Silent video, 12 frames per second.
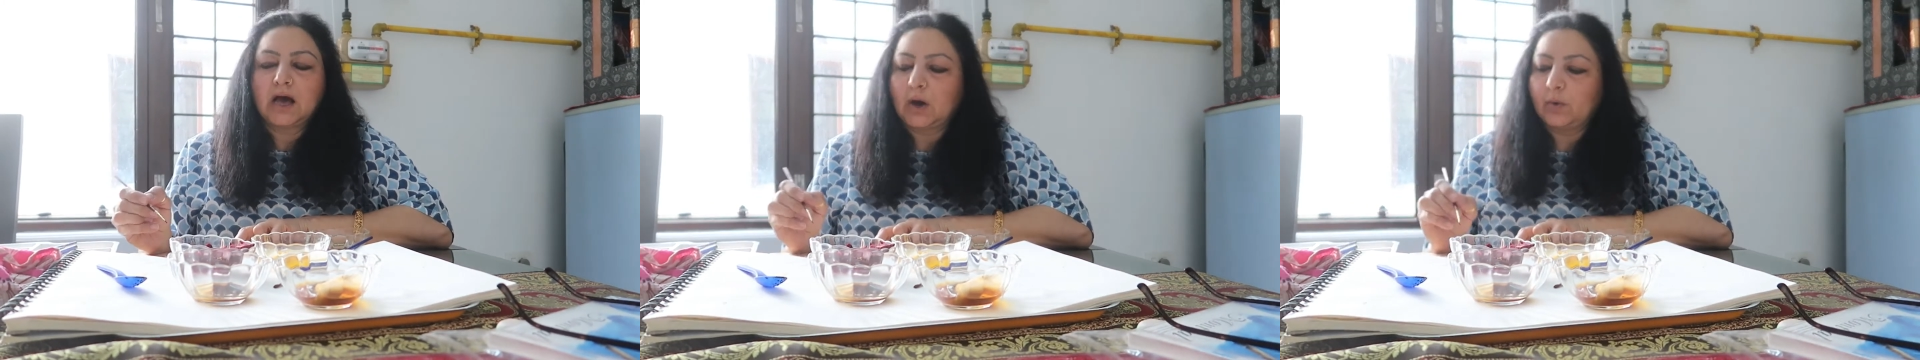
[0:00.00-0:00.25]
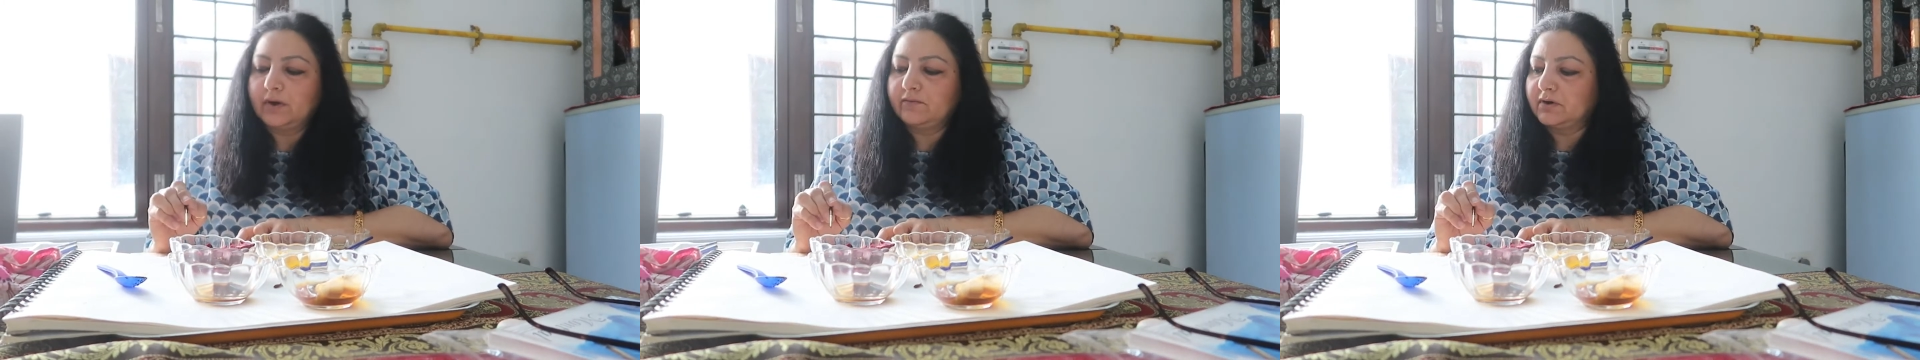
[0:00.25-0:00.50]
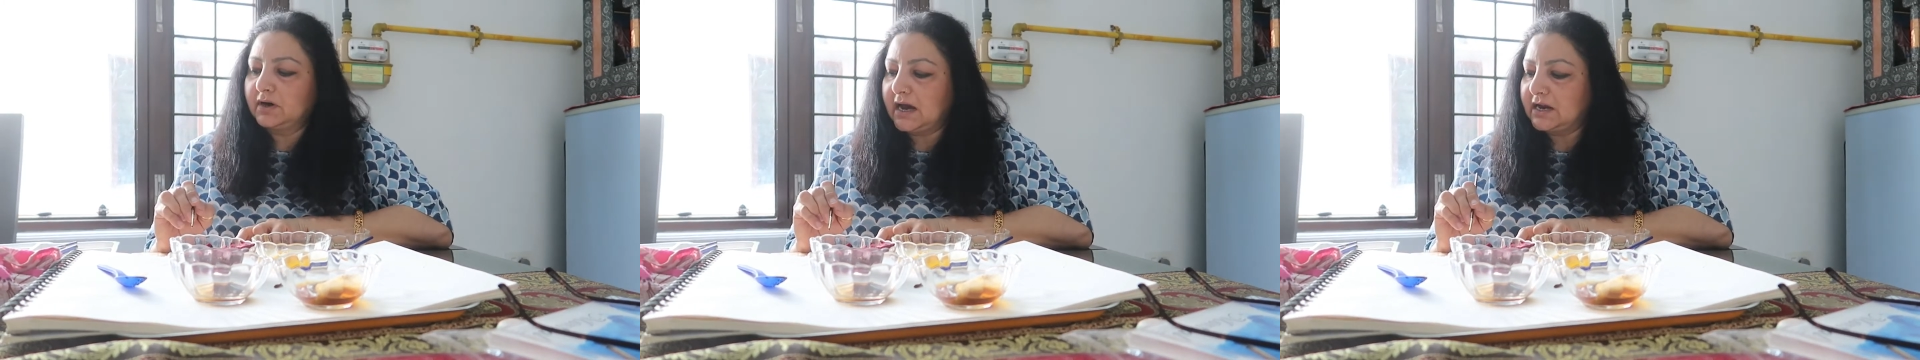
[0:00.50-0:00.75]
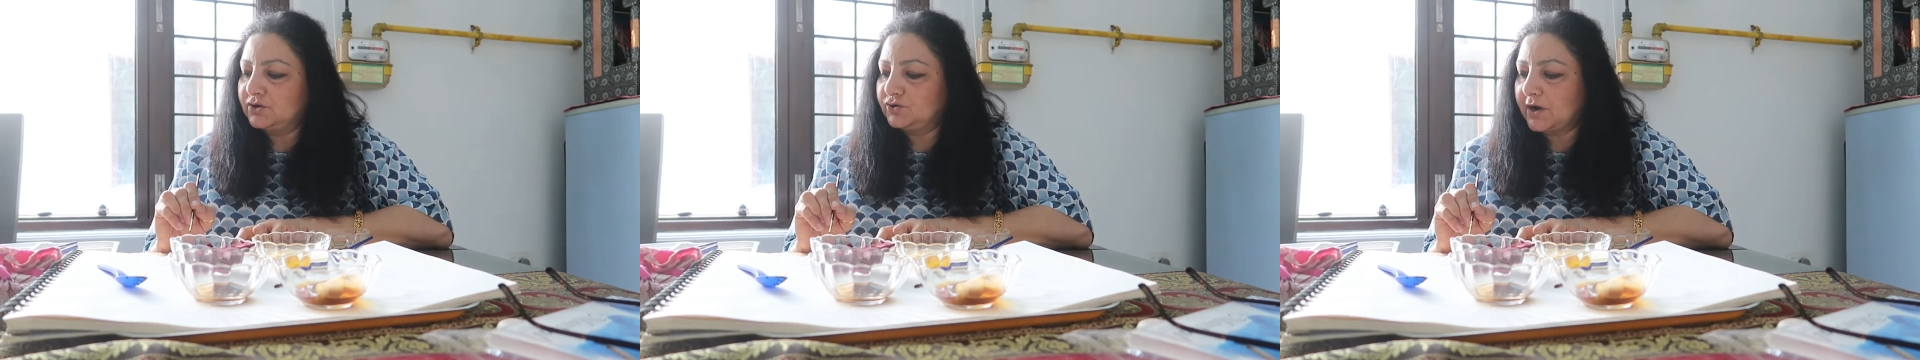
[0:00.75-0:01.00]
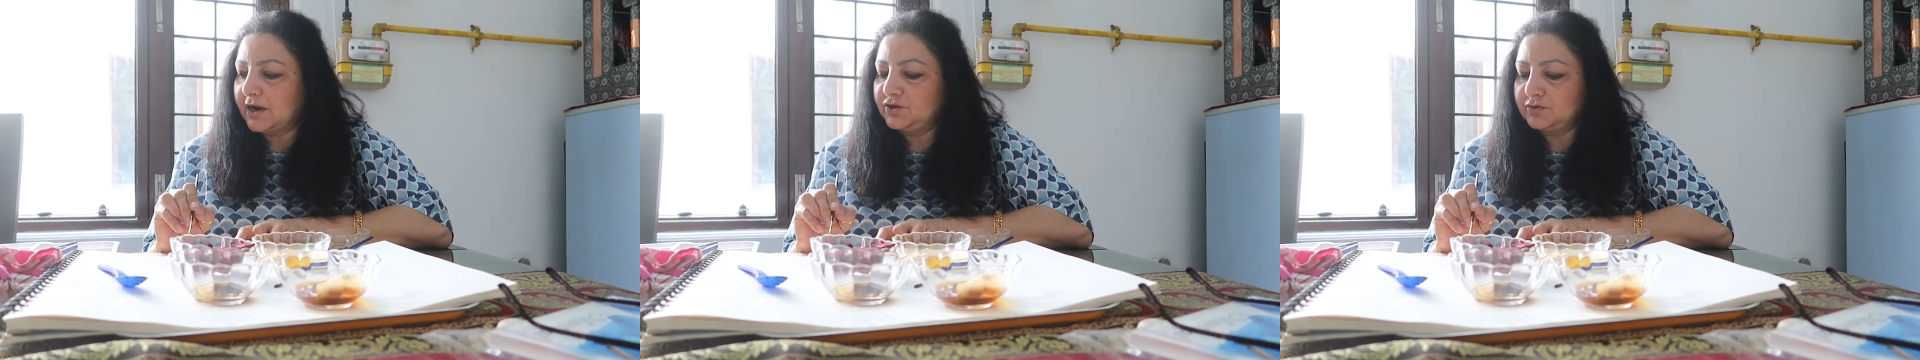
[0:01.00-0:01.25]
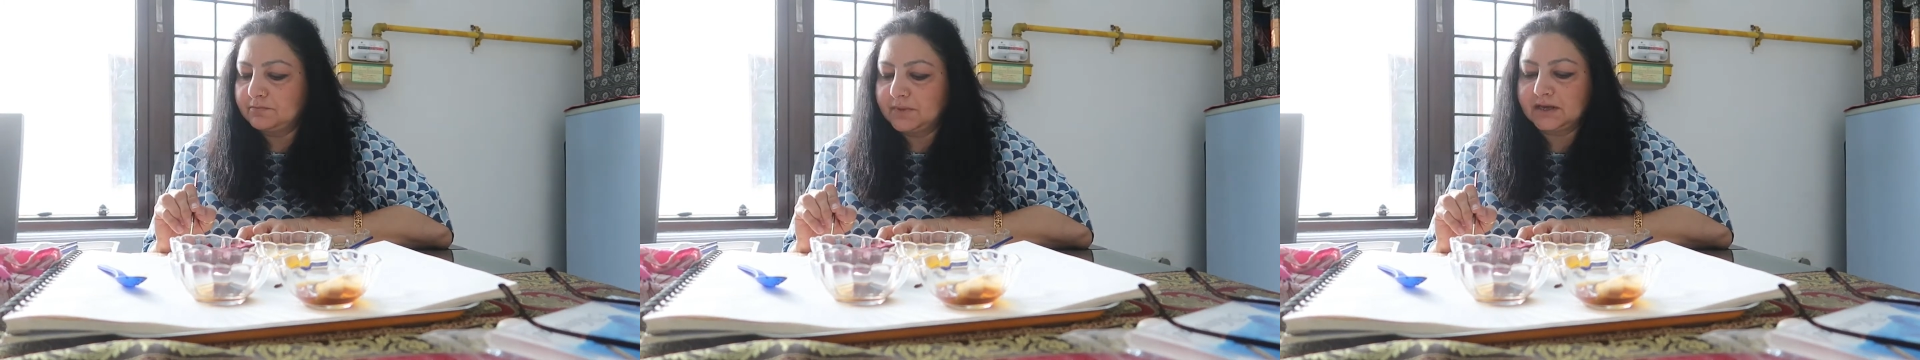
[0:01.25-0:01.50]
However, I
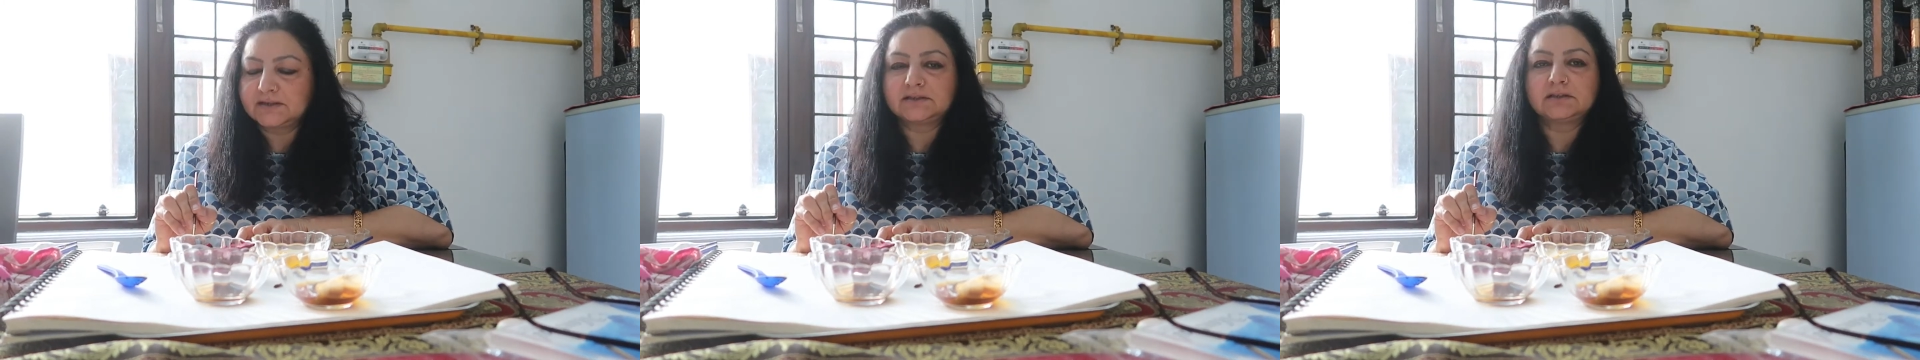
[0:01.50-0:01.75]
tried to mix